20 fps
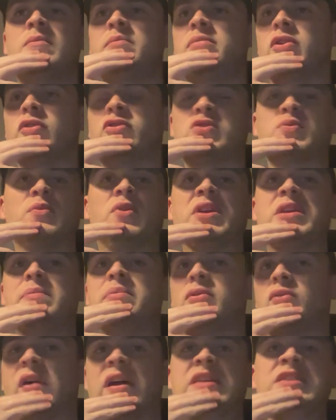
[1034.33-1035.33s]
plus money
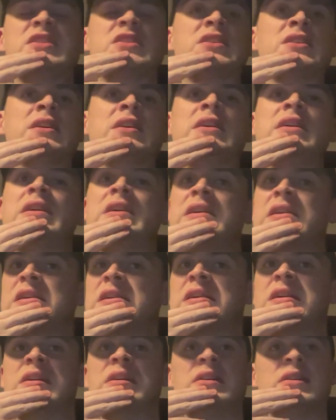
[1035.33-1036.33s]
price.
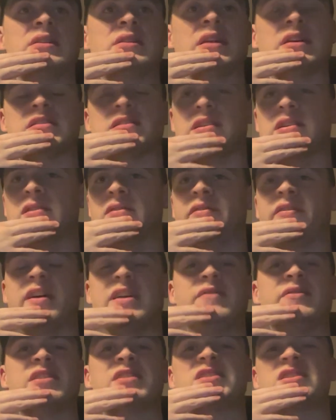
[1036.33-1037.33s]
Nice little
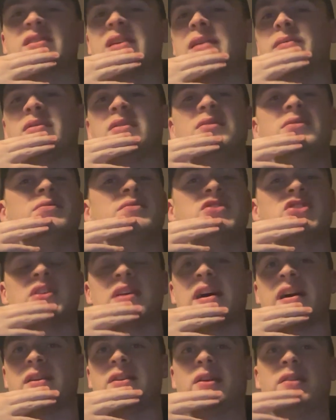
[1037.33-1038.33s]
favourite treble. Do you
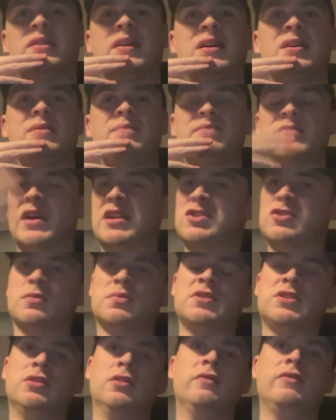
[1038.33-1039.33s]
reckon on that? That's up
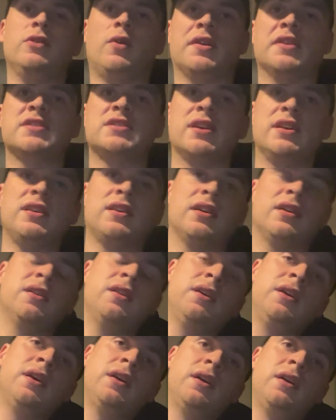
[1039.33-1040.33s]
to you if you want to take
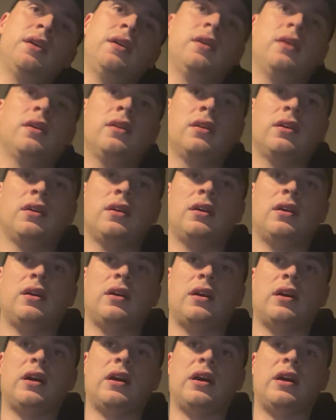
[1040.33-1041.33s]
it.
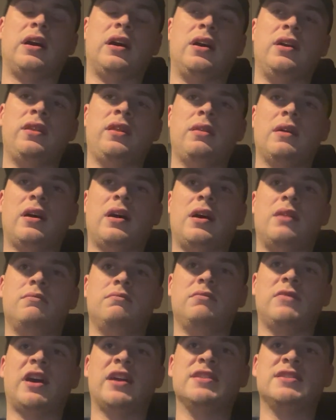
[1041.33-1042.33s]

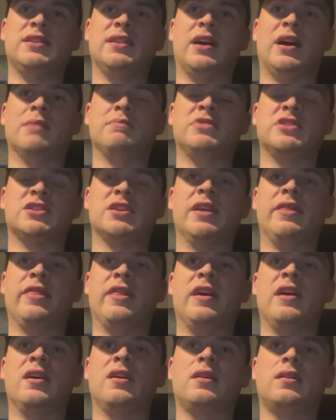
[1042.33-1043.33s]
I'm 99%
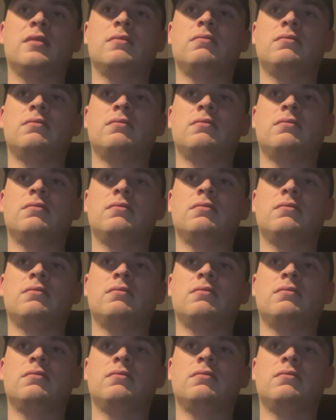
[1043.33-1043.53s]
there